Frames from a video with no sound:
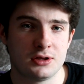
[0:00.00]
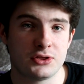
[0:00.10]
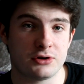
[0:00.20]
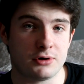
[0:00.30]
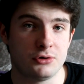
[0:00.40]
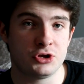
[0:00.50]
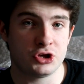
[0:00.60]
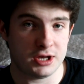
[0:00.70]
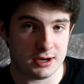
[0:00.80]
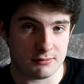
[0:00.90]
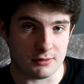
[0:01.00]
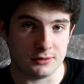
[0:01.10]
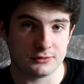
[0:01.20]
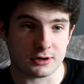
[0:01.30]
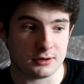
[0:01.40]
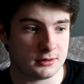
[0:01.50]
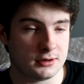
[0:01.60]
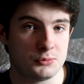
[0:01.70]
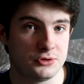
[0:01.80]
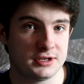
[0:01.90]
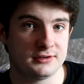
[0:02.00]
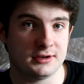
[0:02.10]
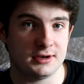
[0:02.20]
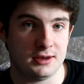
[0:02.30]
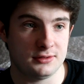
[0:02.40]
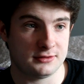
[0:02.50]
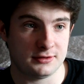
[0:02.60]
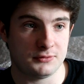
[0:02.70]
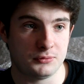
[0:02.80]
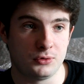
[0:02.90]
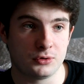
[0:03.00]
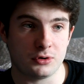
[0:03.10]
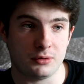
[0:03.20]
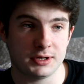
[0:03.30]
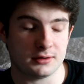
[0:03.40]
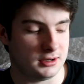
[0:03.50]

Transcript: their own heroes, kind of like what they did in the Civil War comic.